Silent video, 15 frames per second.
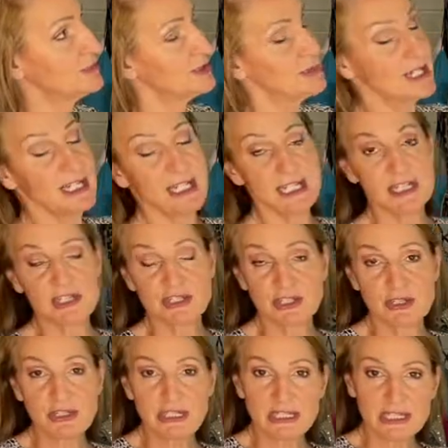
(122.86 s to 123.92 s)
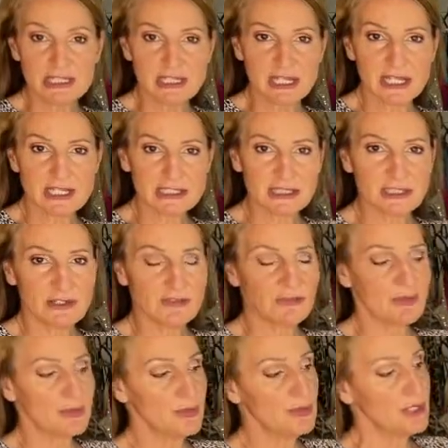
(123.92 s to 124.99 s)
mannequin, is only a size
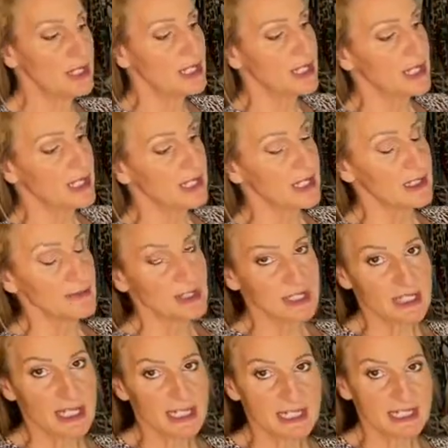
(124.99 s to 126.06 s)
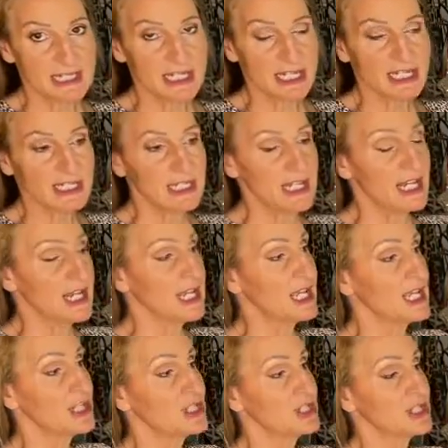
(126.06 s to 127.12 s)
34, a size 10,
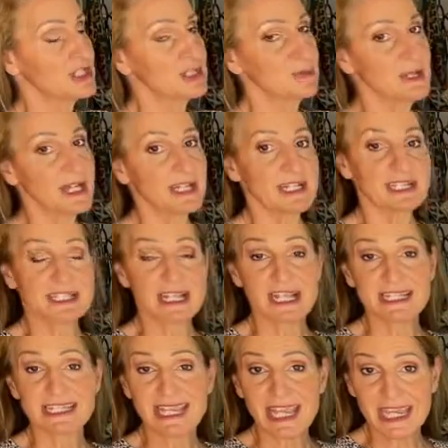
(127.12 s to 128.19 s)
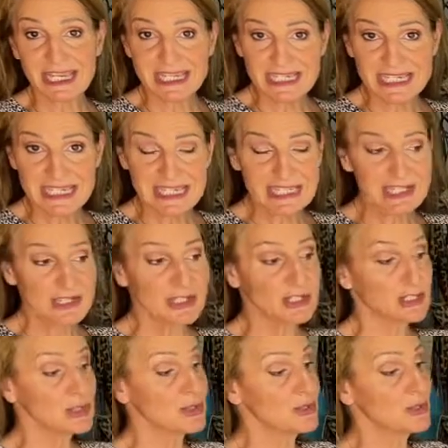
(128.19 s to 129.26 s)
and she's about a size 18,
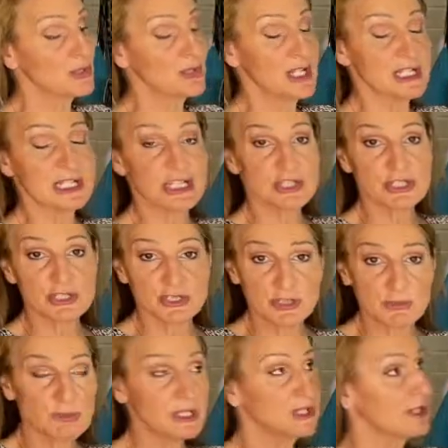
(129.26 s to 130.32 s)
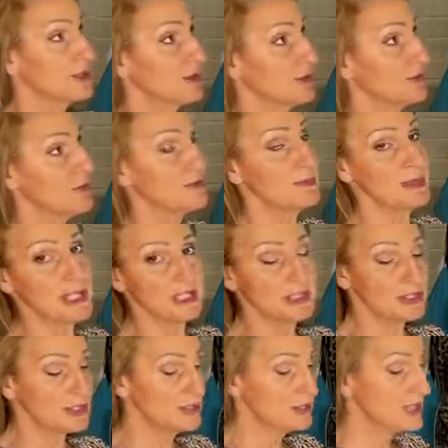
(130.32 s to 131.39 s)
so it's actually too big for my
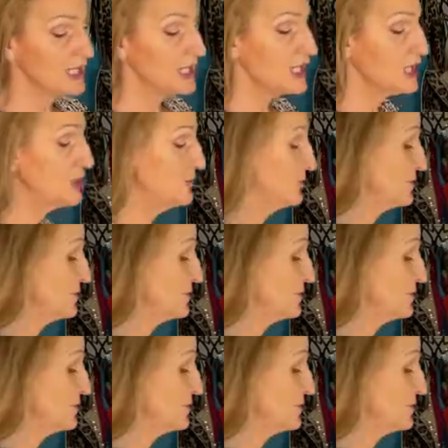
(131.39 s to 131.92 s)
doll. You'll